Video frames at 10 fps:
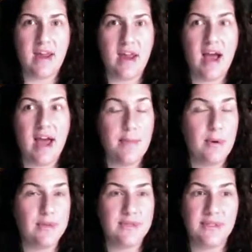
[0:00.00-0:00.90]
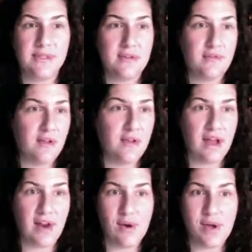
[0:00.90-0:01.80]
And I personally felt
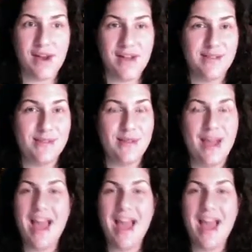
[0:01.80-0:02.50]
Chiron is